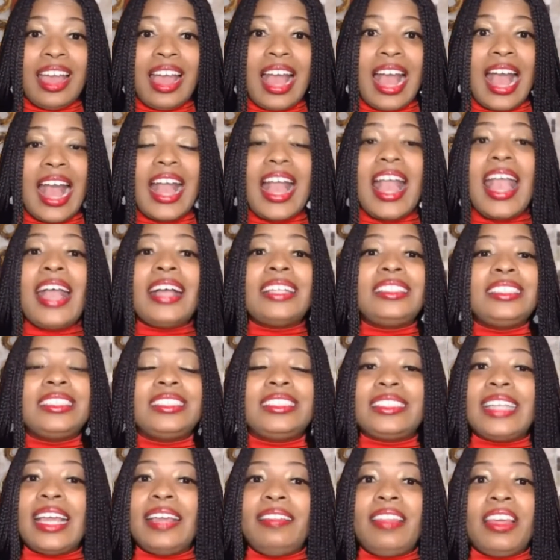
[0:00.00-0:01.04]
I had to
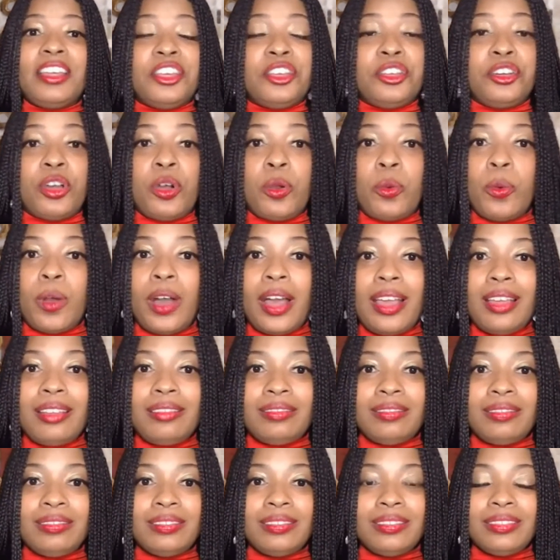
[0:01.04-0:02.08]
say that, you know
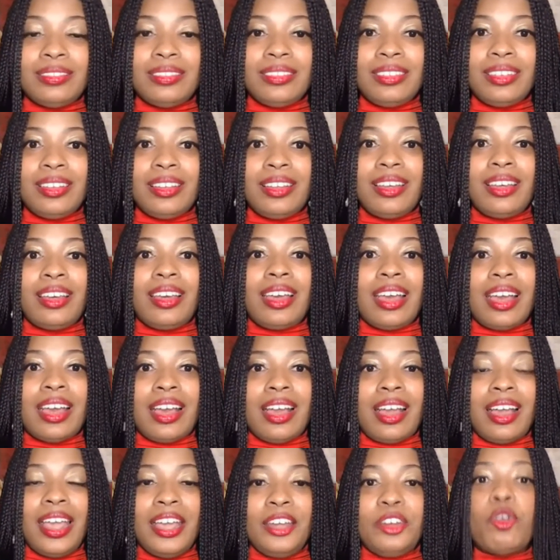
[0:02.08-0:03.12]
what?
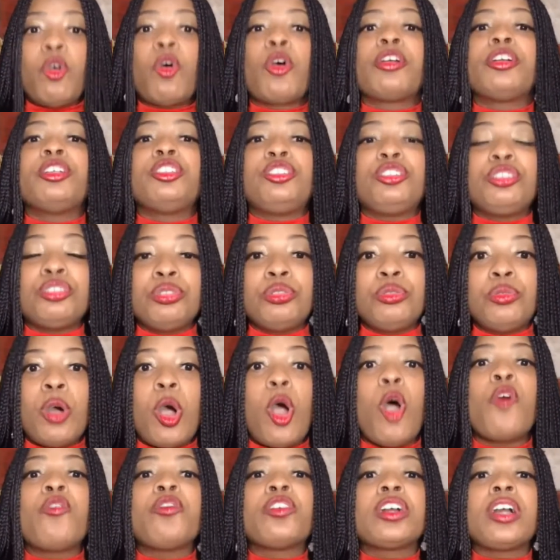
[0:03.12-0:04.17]
In order to
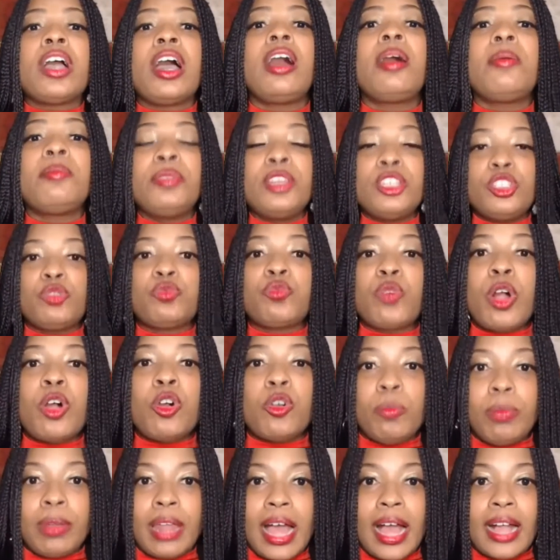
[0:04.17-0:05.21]
overcome this
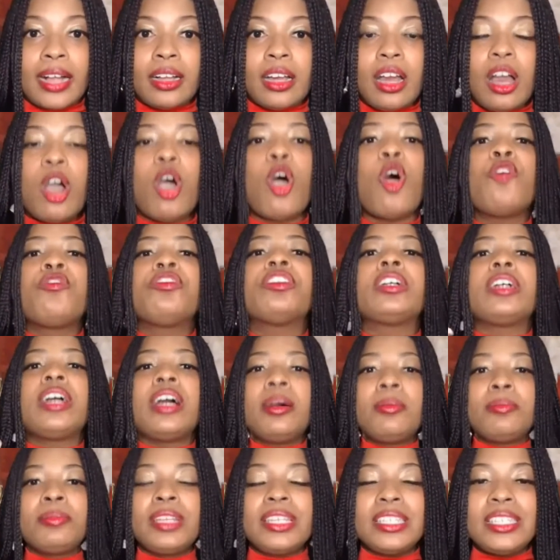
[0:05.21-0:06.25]
roadblock,
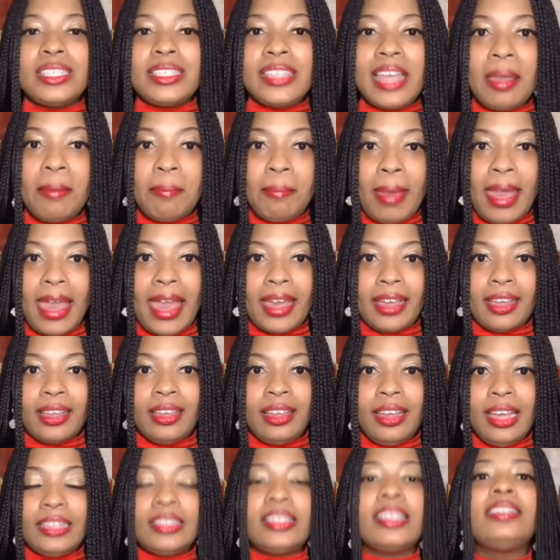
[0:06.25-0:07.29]
overcome this setback,
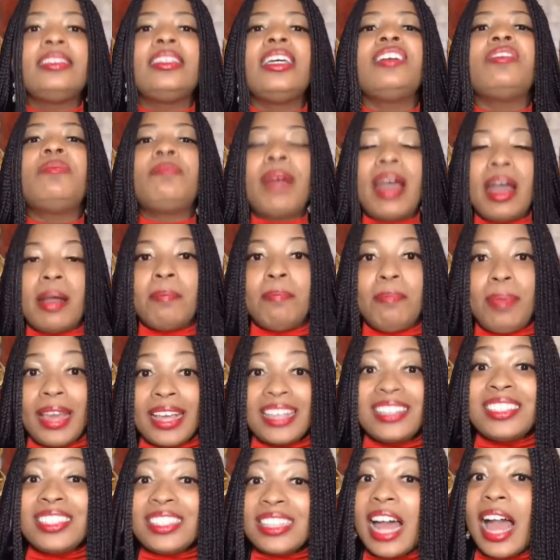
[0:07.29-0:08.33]
to live my
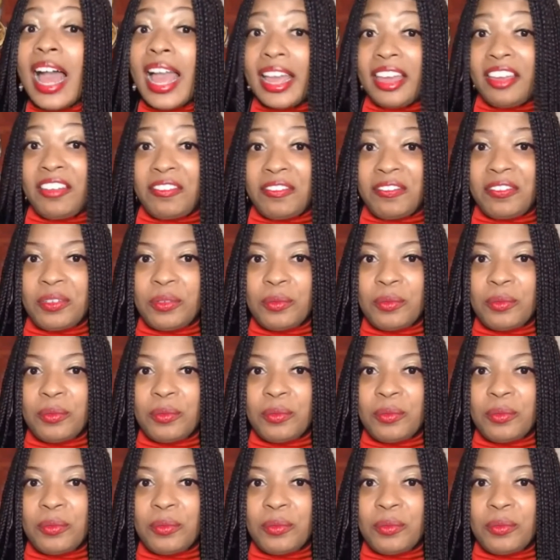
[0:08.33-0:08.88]
best life,